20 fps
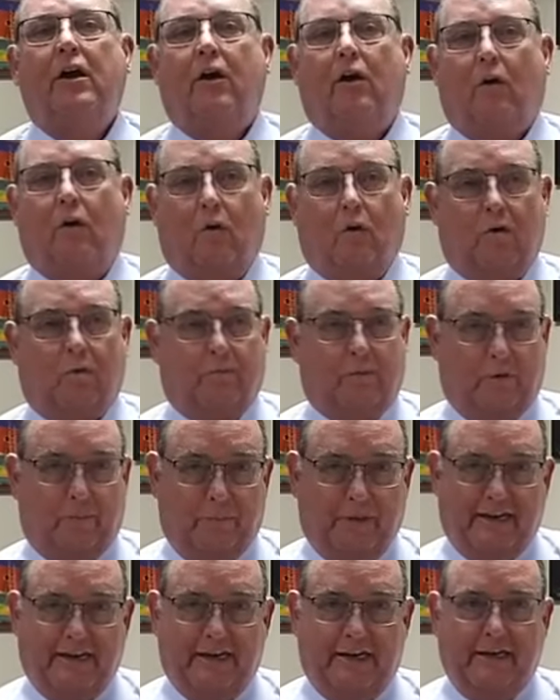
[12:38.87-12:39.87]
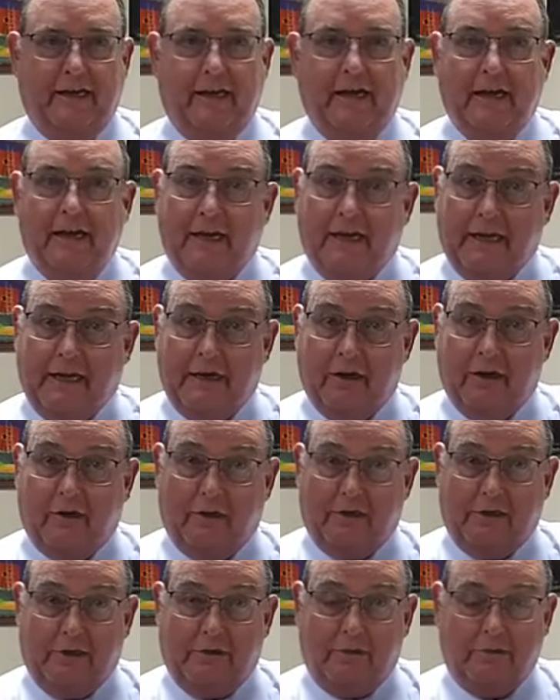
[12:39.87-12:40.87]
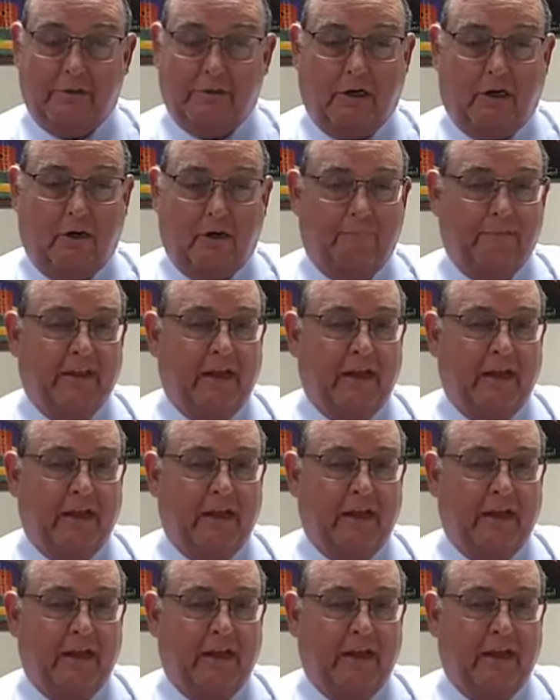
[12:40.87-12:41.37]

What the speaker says: or permitted here in Utah.